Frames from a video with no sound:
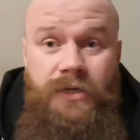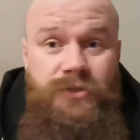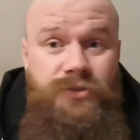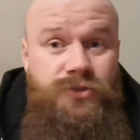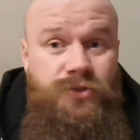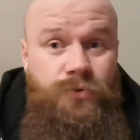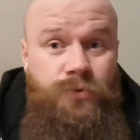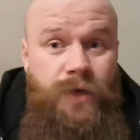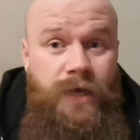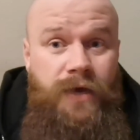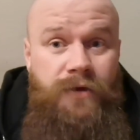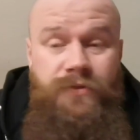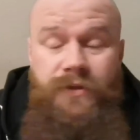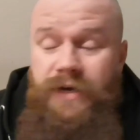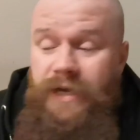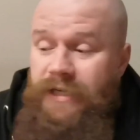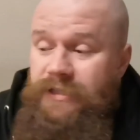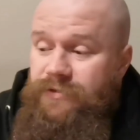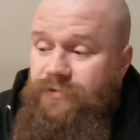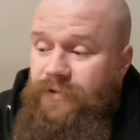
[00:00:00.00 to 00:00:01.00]
So yeah, the
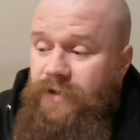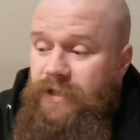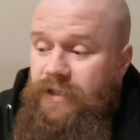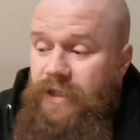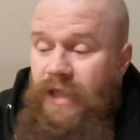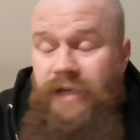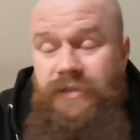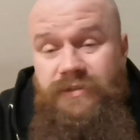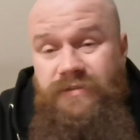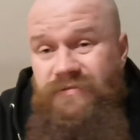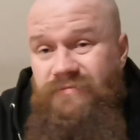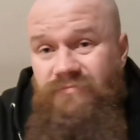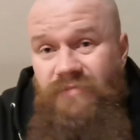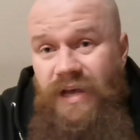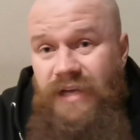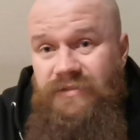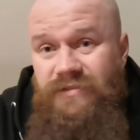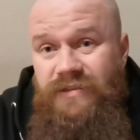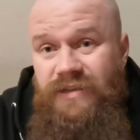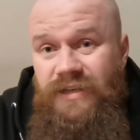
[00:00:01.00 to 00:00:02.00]
next video,
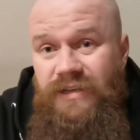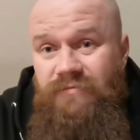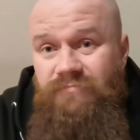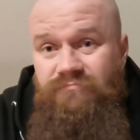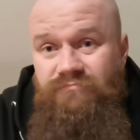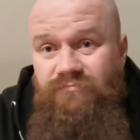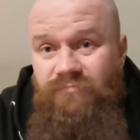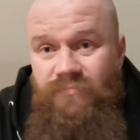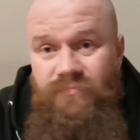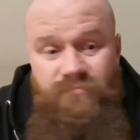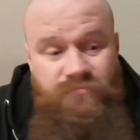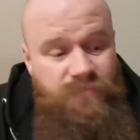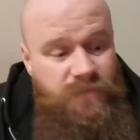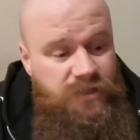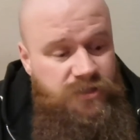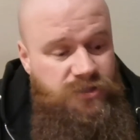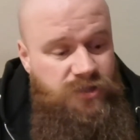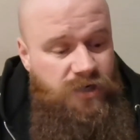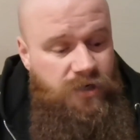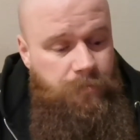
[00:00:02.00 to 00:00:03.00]
that's it.
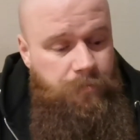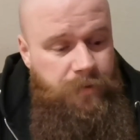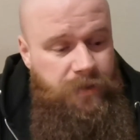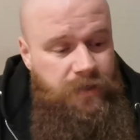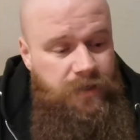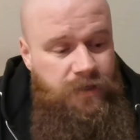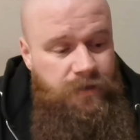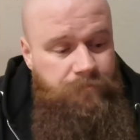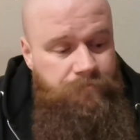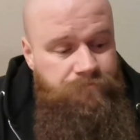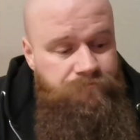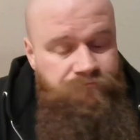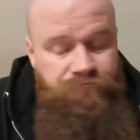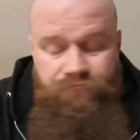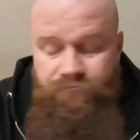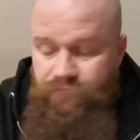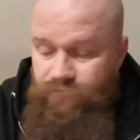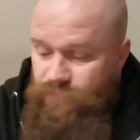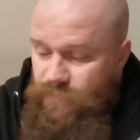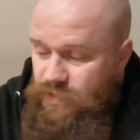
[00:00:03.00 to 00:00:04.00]
It's gonna be
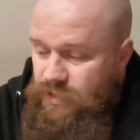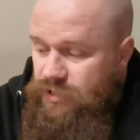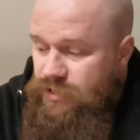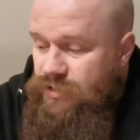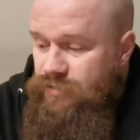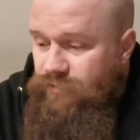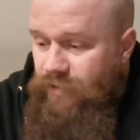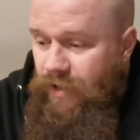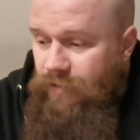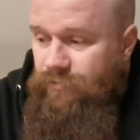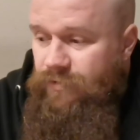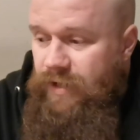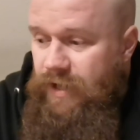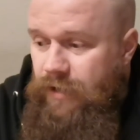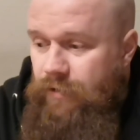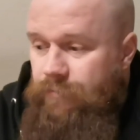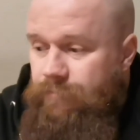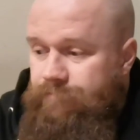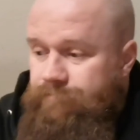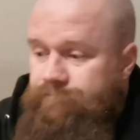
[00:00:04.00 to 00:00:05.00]
just around
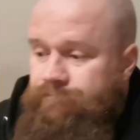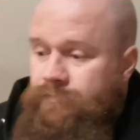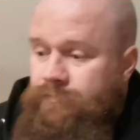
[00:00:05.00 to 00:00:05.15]
there.